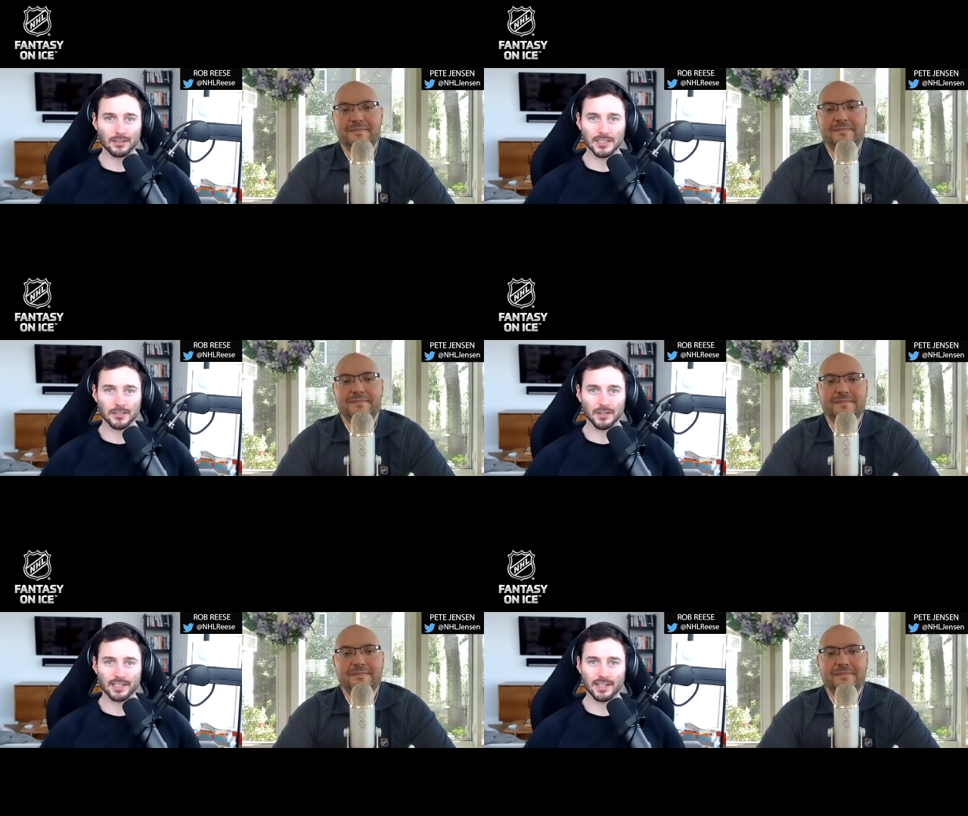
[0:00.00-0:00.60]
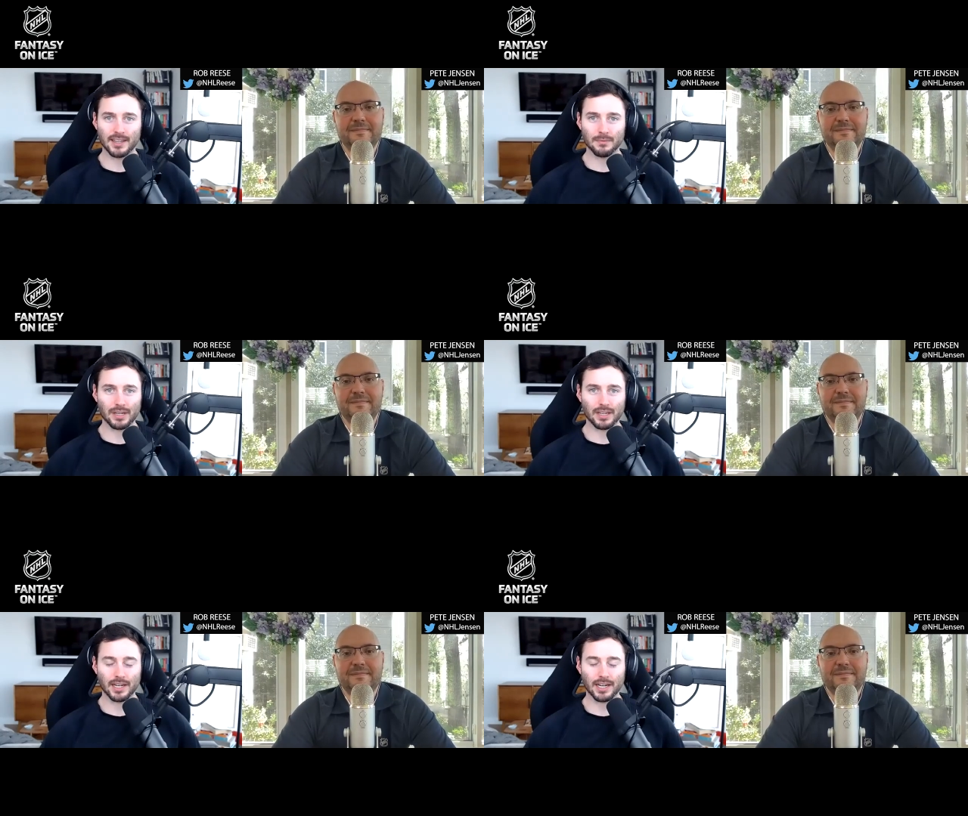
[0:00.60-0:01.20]
Speaker 1: a leader like Nathan
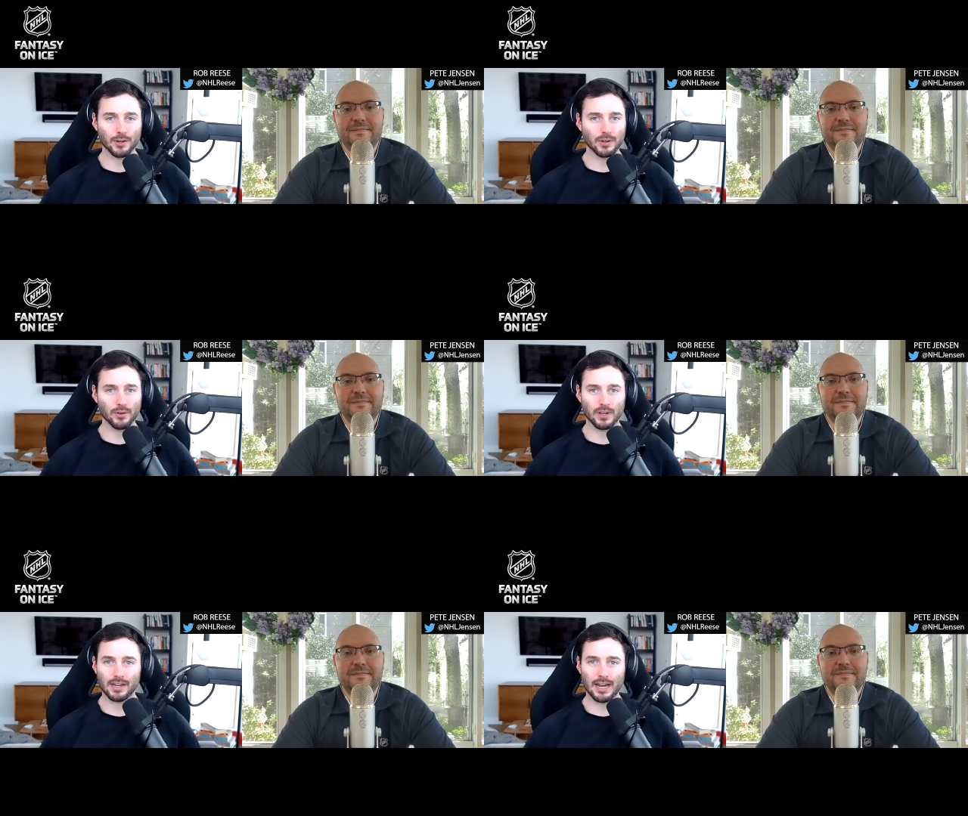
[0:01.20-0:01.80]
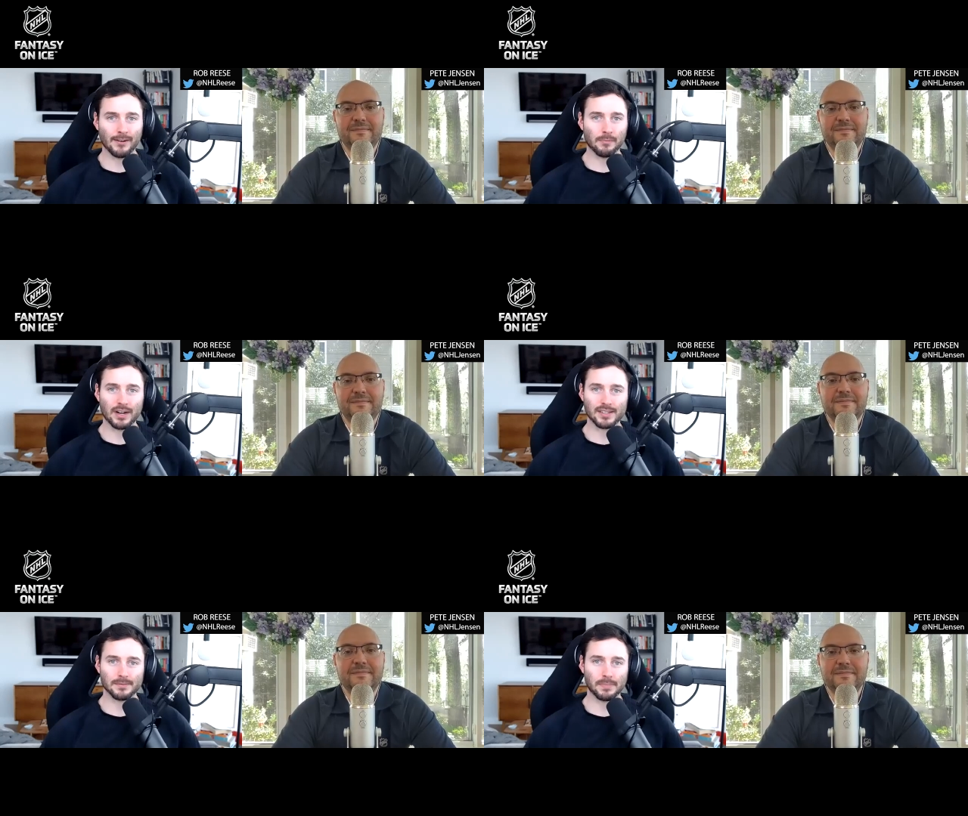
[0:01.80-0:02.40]
MacKinnon, you, you can never
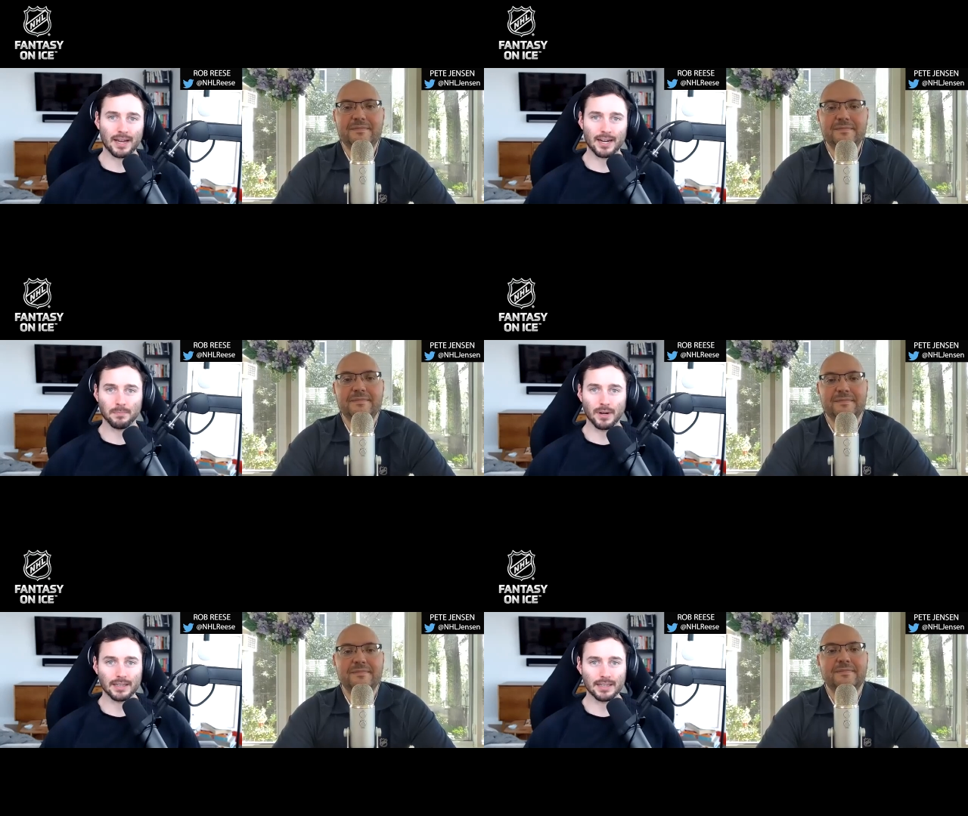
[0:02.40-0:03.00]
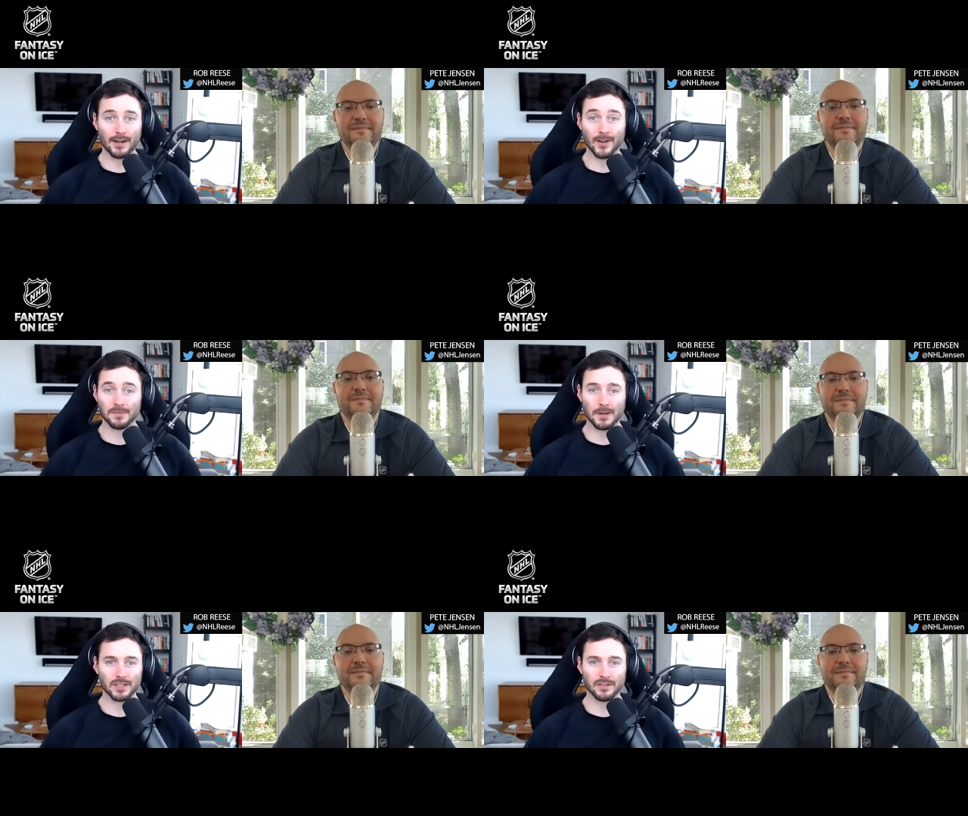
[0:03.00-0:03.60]
press the panic button there,
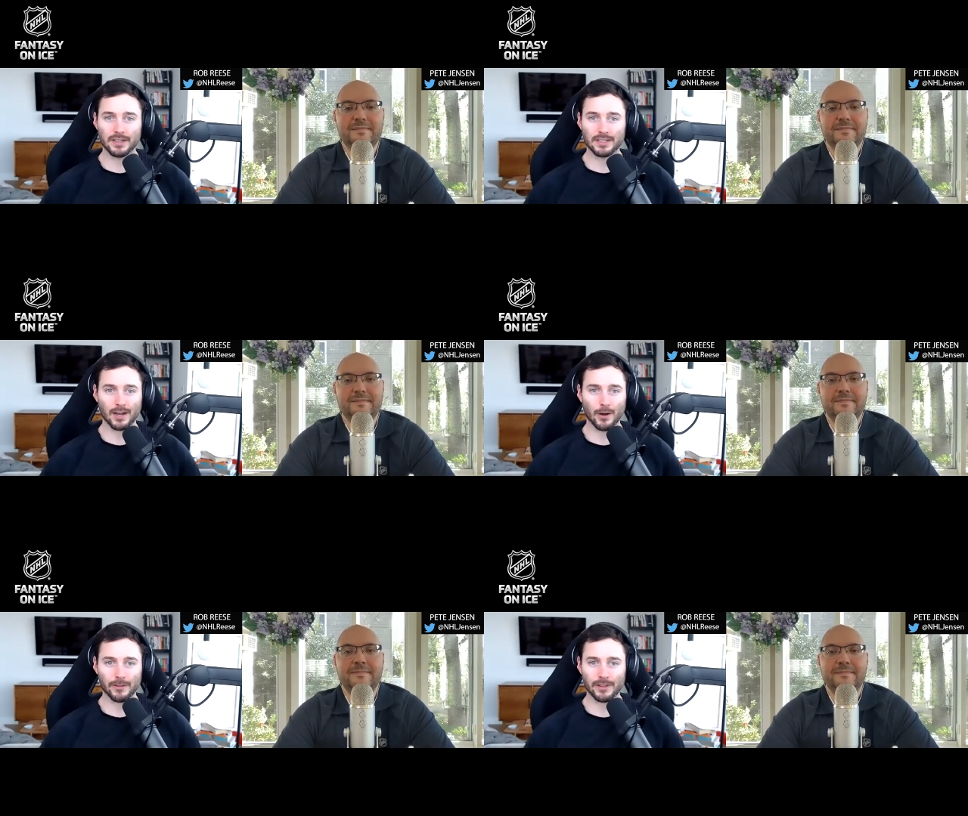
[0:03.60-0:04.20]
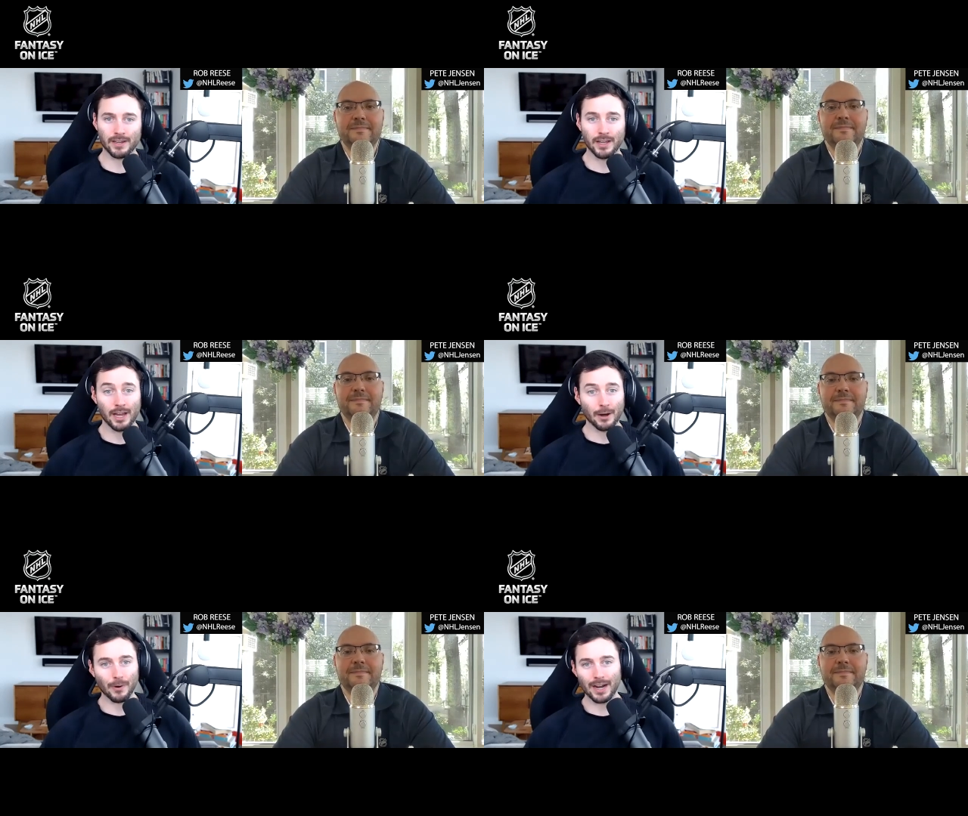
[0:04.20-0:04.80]
especially if he's healthy.
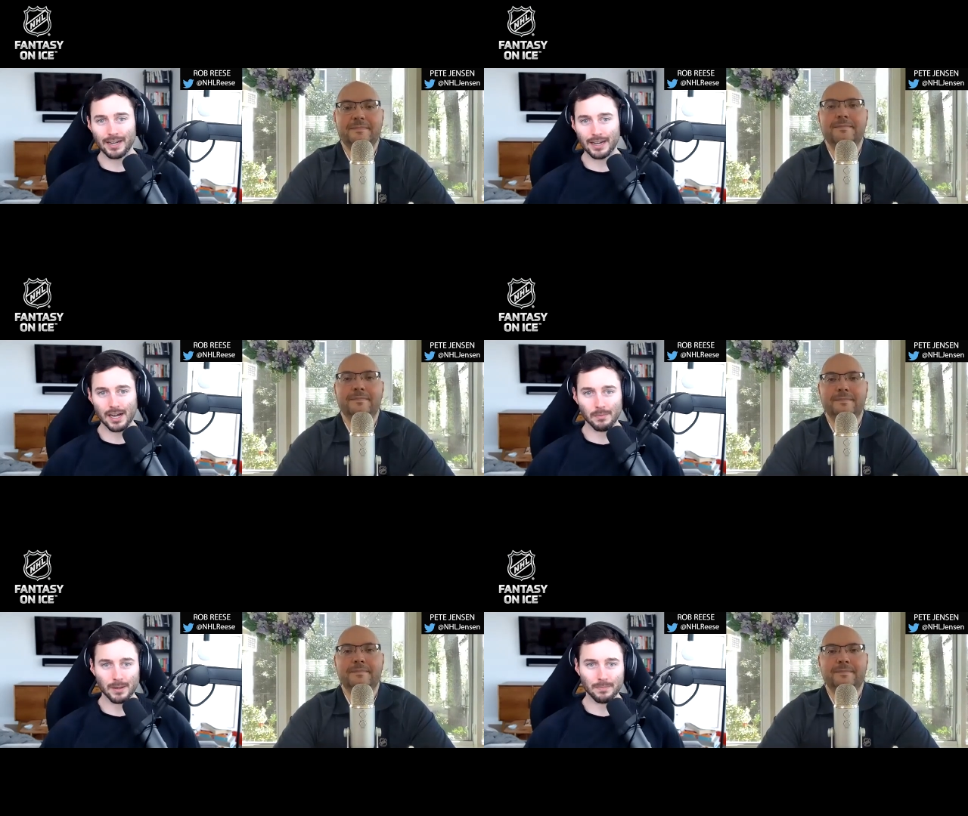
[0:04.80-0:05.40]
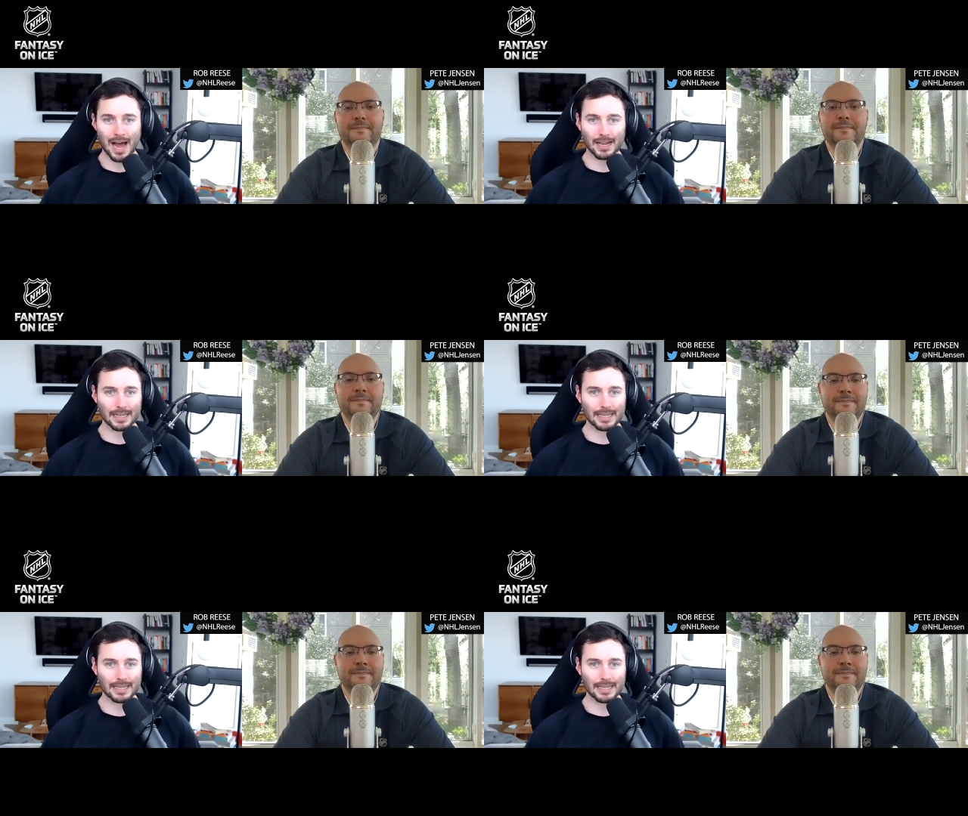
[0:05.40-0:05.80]
Rantanen coming back